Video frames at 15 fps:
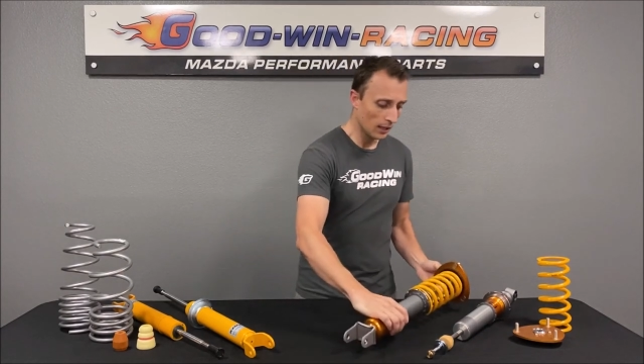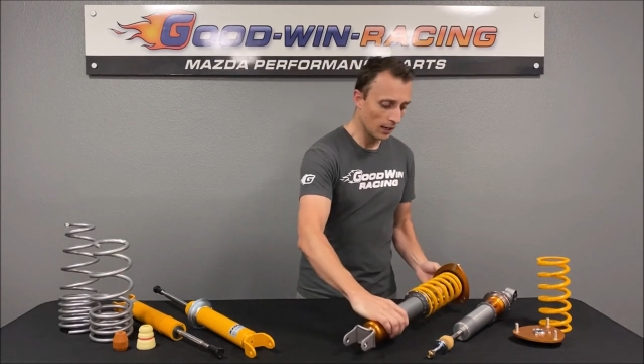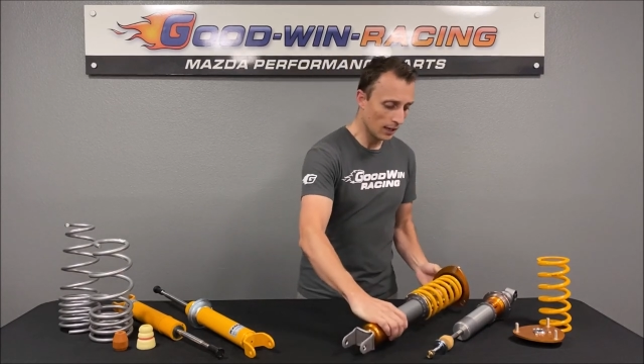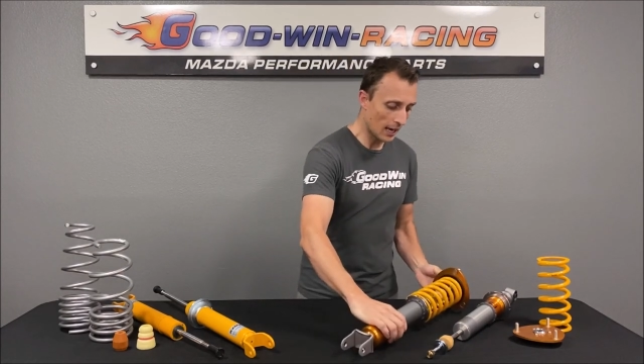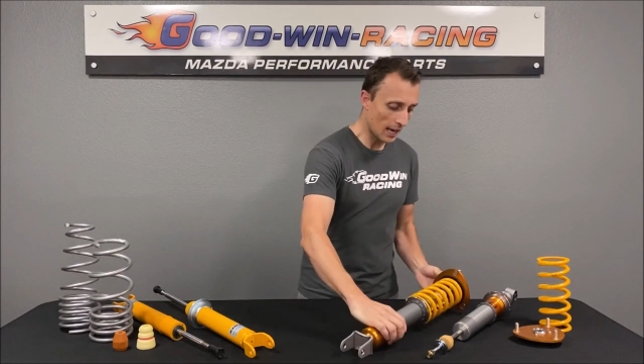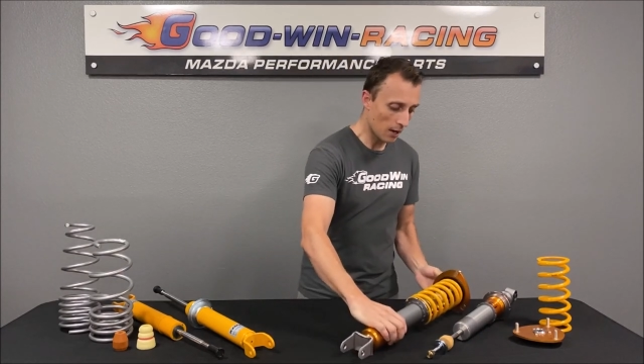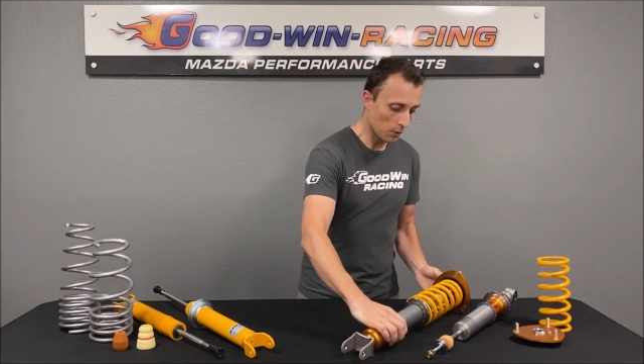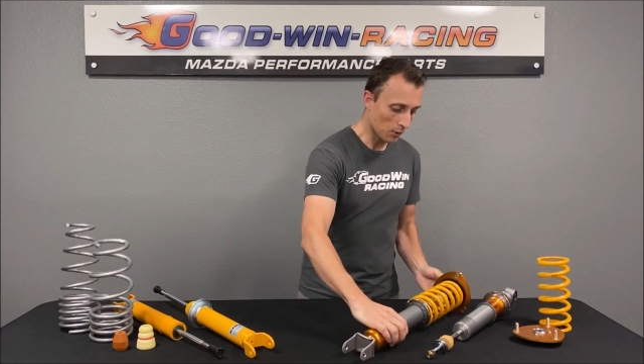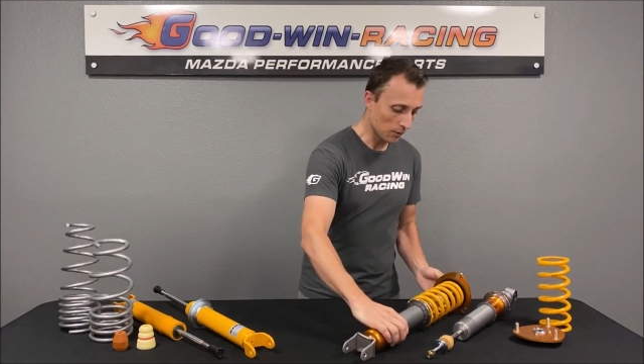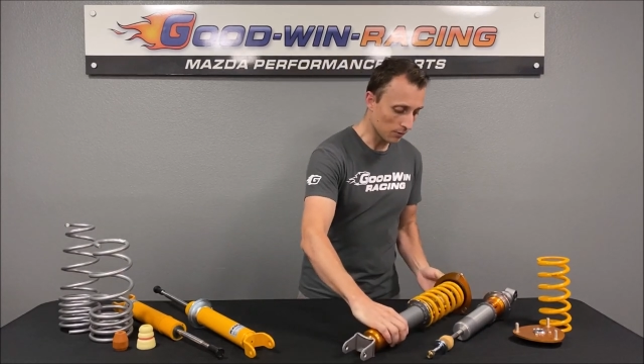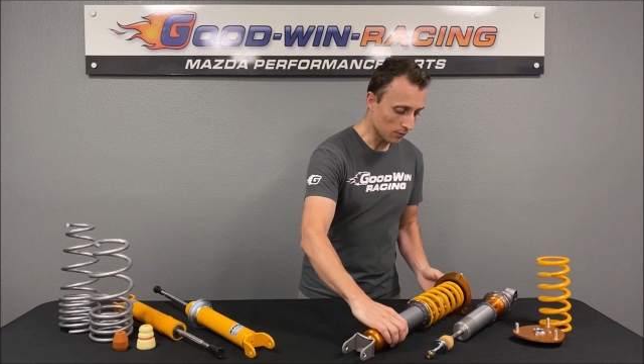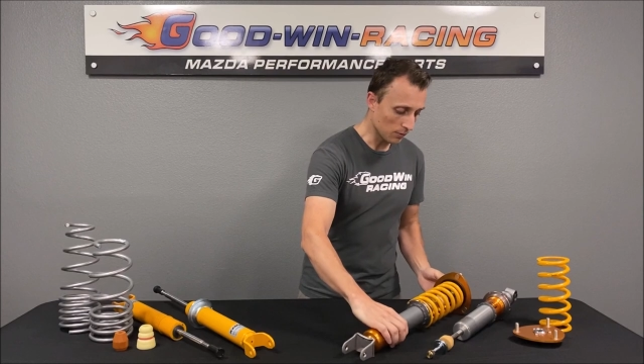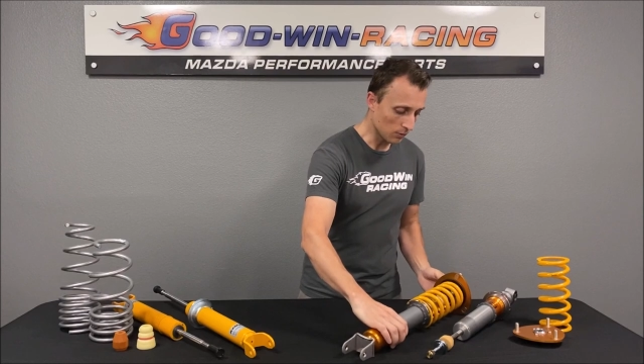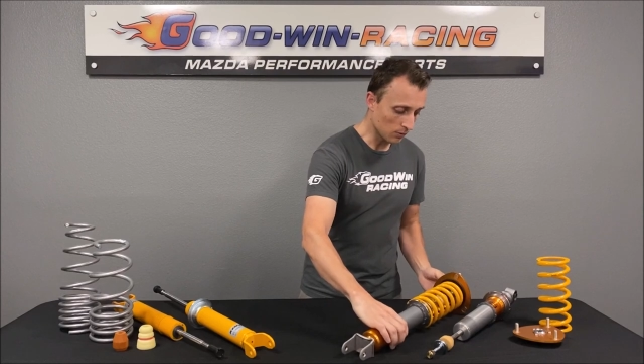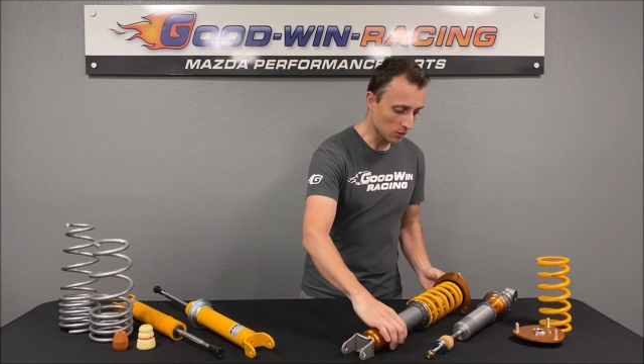Now,
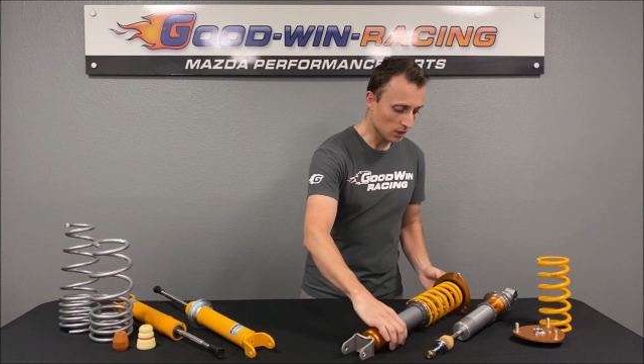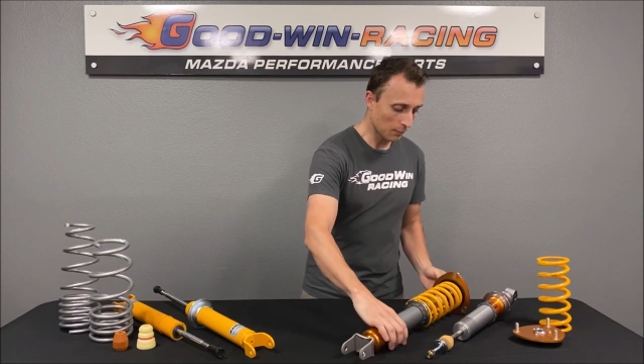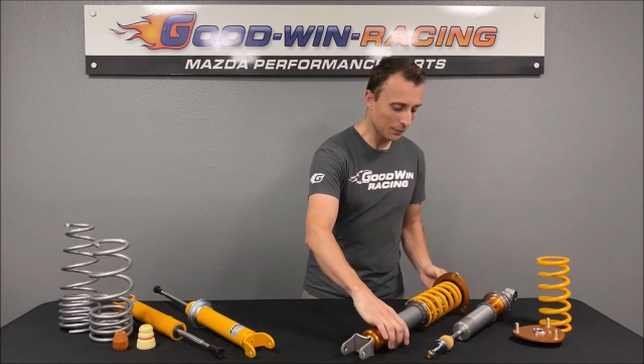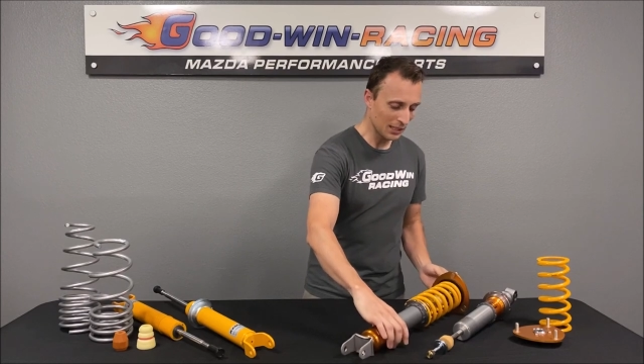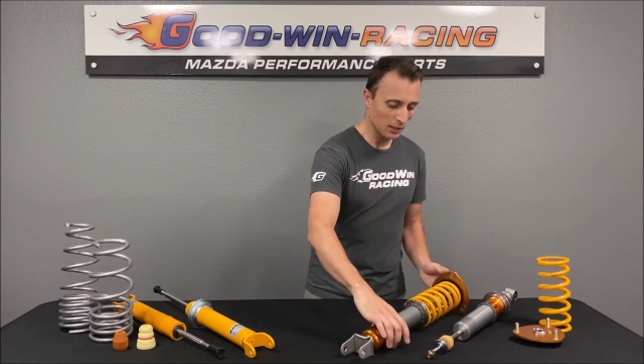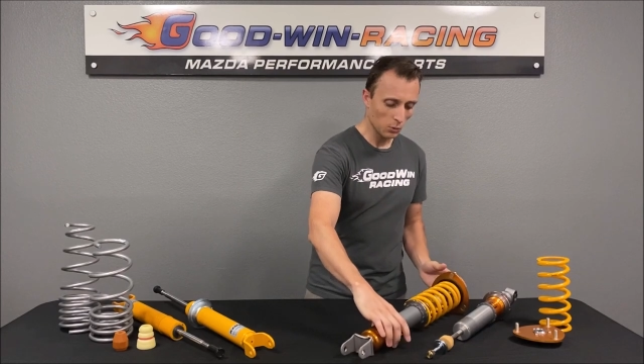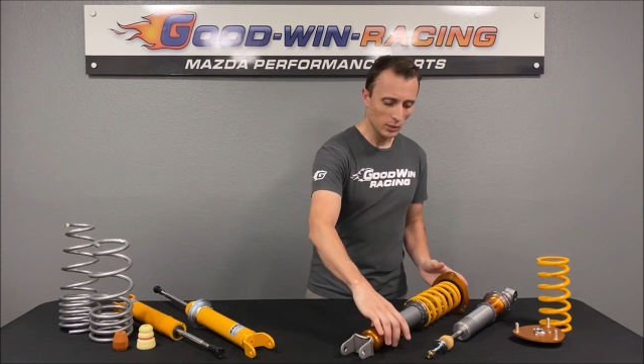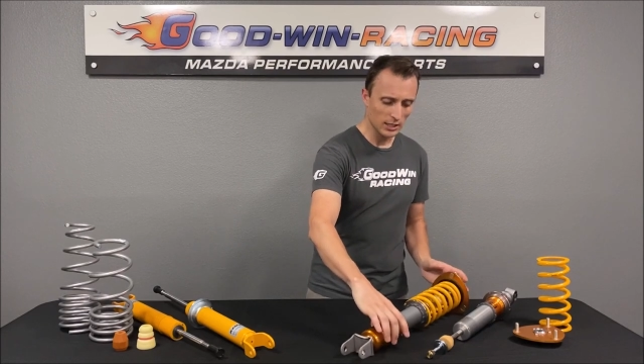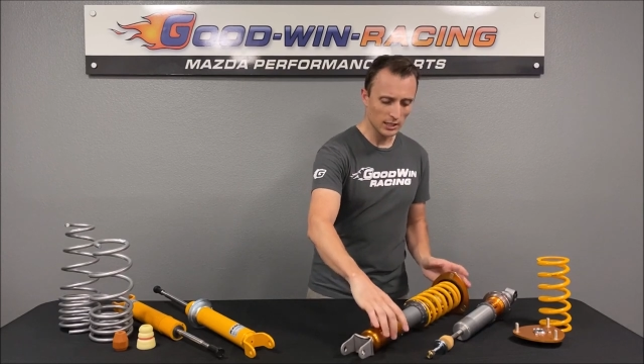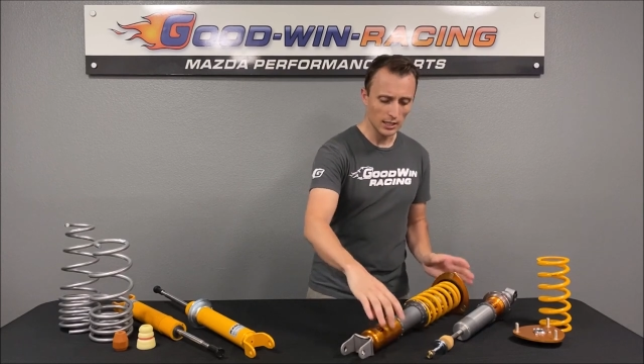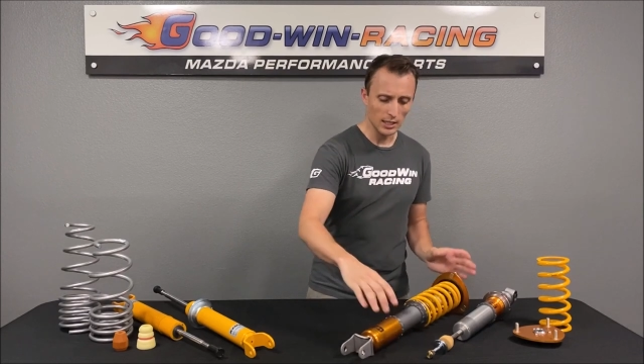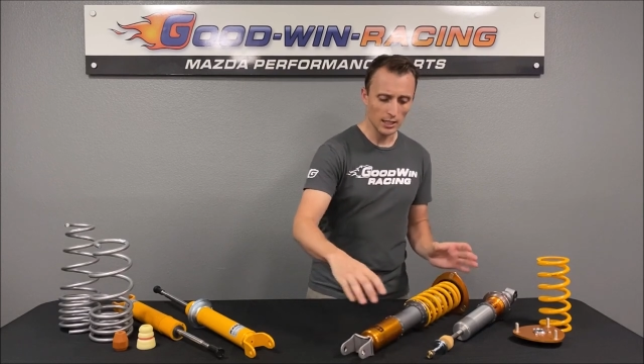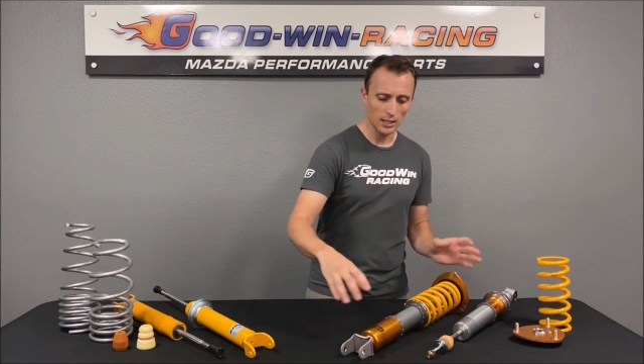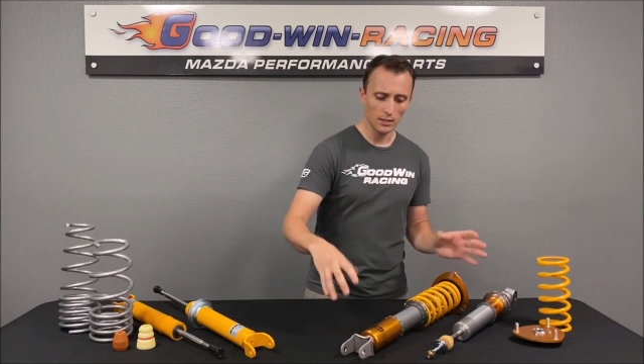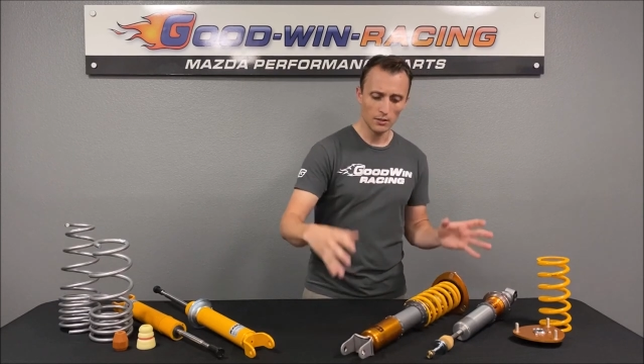something that we
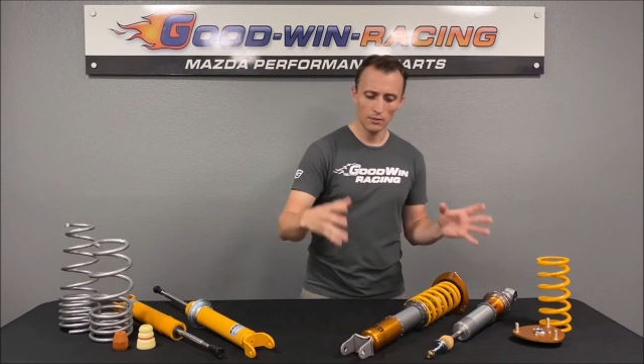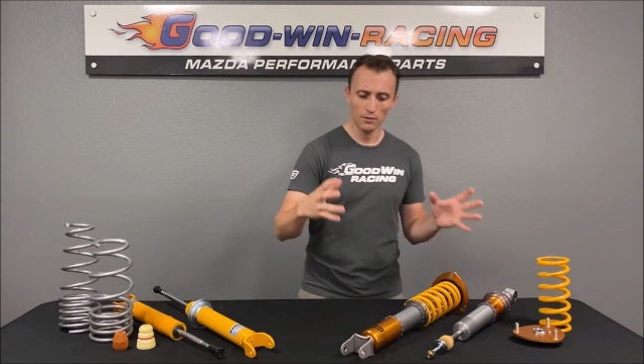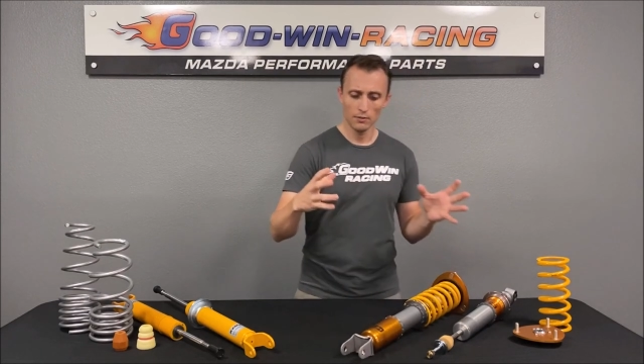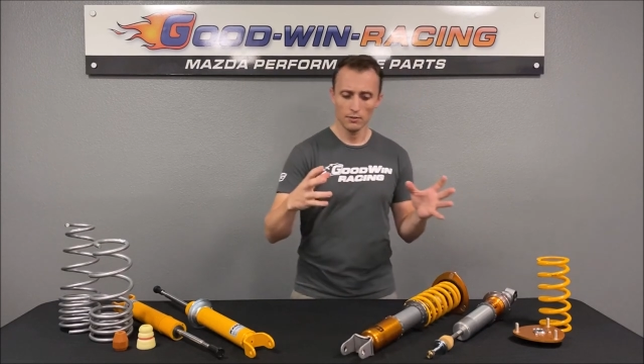see